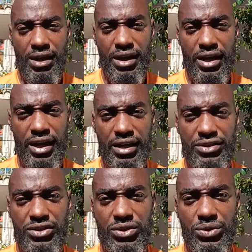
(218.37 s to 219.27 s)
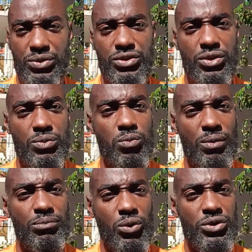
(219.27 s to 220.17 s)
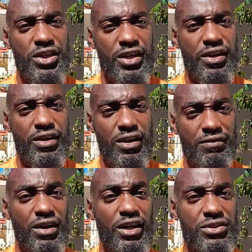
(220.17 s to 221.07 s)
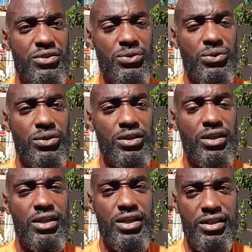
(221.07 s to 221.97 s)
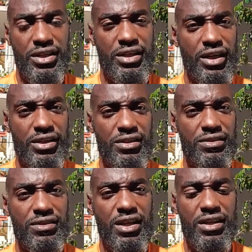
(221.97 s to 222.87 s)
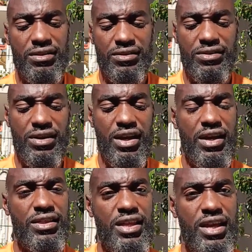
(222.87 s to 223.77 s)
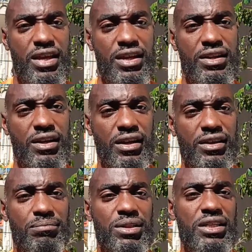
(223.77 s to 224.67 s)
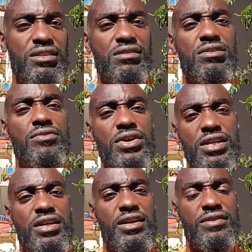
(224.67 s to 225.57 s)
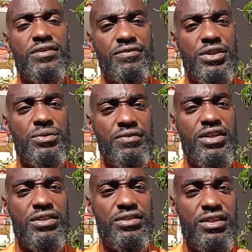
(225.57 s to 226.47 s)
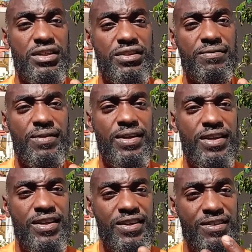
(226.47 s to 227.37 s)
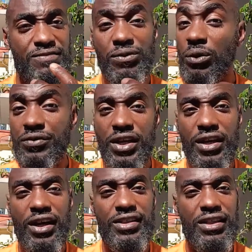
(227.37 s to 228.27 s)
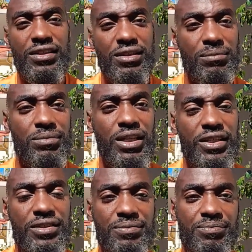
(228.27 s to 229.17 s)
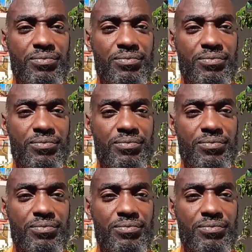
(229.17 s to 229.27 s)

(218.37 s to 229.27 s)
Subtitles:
I had to do 1 more year of high school in the United States, and then I completed 3 years of university. The 4th year I didn't complete.